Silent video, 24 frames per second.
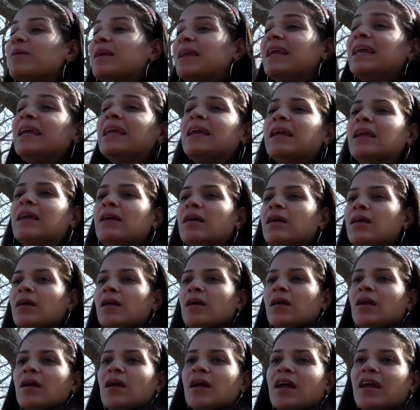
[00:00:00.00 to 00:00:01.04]
be,
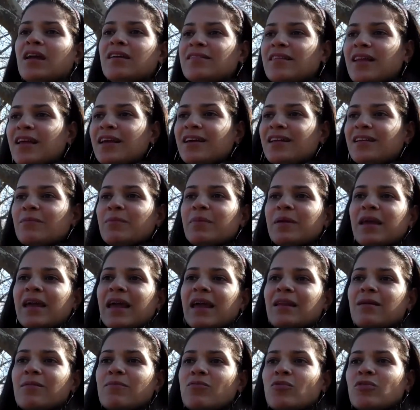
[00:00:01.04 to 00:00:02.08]
is it going to be
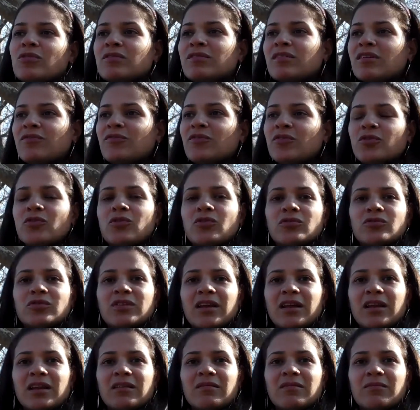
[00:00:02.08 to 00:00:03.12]
any more difficult
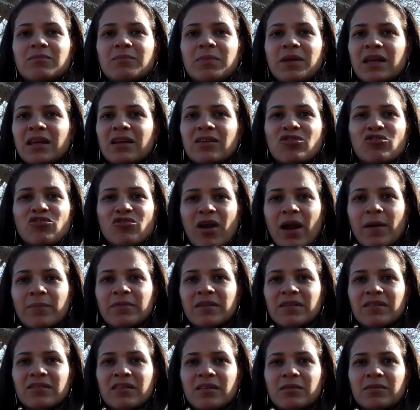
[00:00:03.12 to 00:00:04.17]
than being
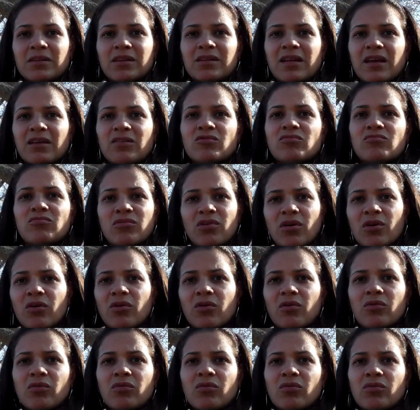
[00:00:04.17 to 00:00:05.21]
trapped in something that you
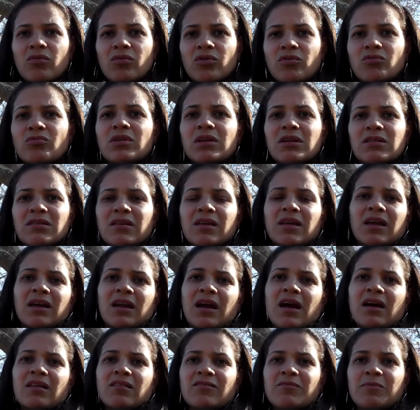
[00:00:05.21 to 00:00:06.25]
know you need to get
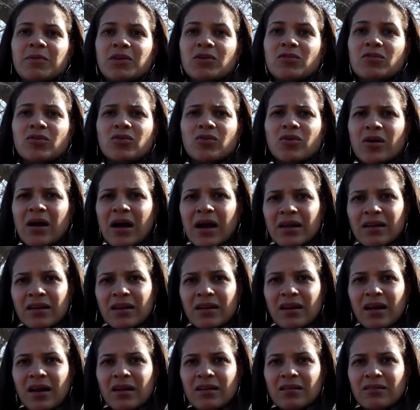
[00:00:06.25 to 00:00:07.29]
out of, but you don't know how to
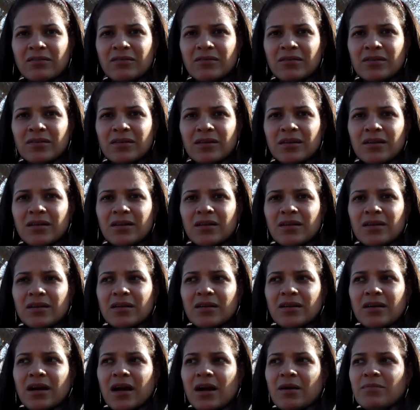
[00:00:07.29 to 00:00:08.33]
get out of? Mm-hmm.
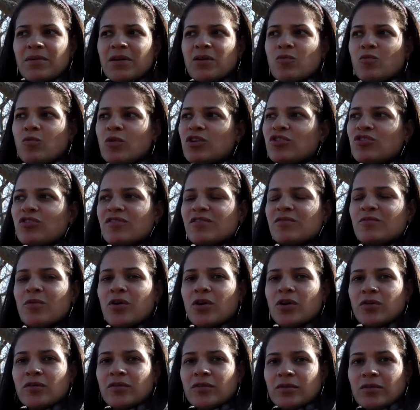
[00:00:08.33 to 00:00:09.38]
I mean, which is
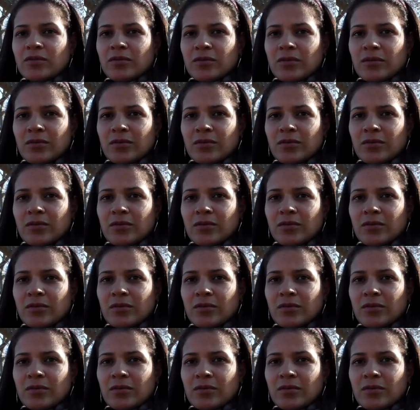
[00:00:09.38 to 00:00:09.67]
worse?